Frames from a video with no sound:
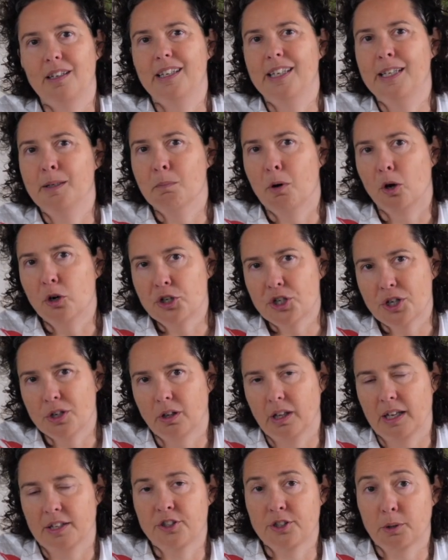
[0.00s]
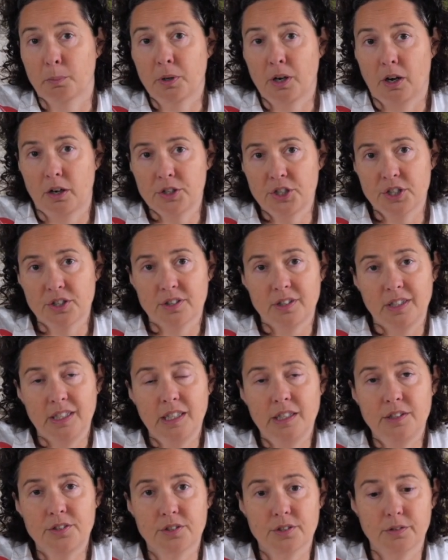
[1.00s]
emotional and subconscious
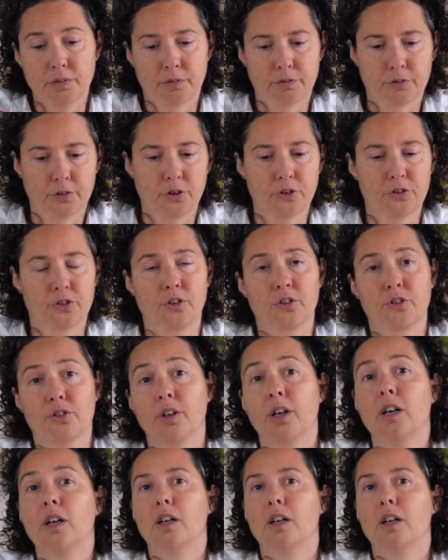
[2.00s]
needs versus